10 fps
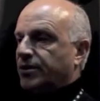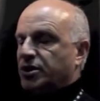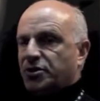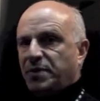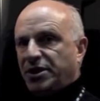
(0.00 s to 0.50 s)
as
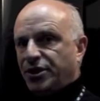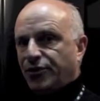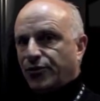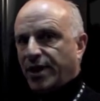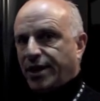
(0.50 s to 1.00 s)
its
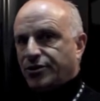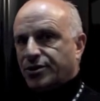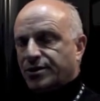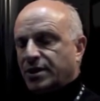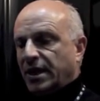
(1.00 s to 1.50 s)
BTU
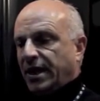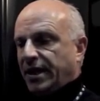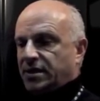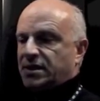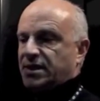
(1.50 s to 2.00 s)
ranges,
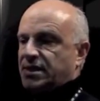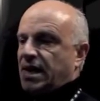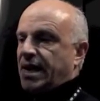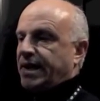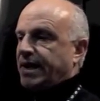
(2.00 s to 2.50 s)
its design.